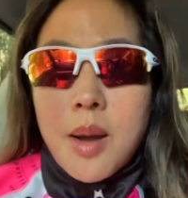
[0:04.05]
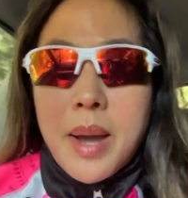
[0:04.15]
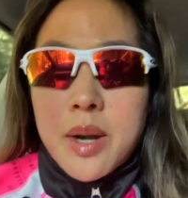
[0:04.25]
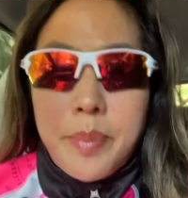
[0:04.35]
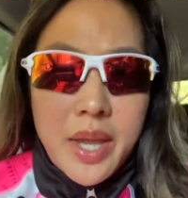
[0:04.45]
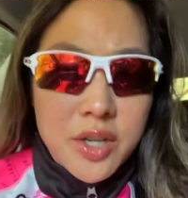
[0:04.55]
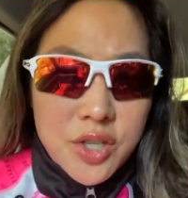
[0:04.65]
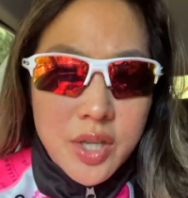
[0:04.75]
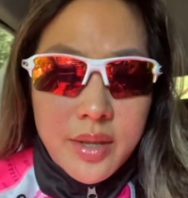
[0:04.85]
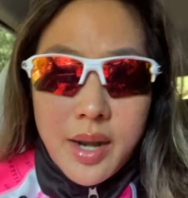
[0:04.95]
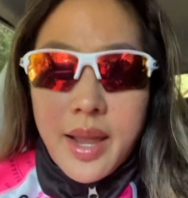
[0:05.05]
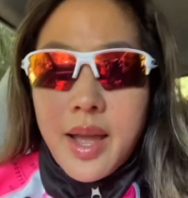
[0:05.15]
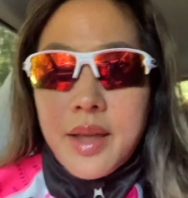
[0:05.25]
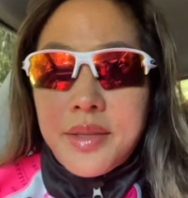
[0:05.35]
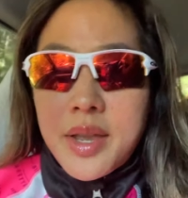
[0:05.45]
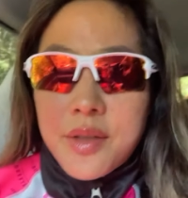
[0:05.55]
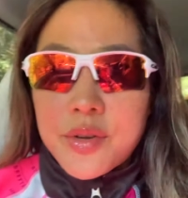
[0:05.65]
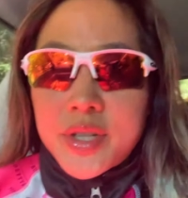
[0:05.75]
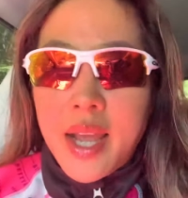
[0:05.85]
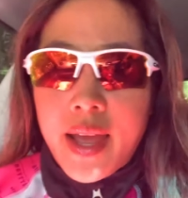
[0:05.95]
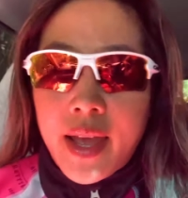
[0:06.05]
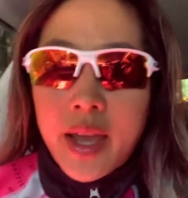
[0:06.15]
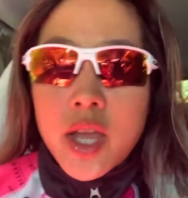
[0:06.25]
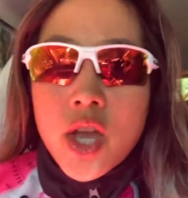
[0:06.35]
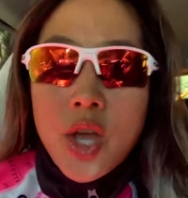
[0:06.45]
about a patient that I had the other day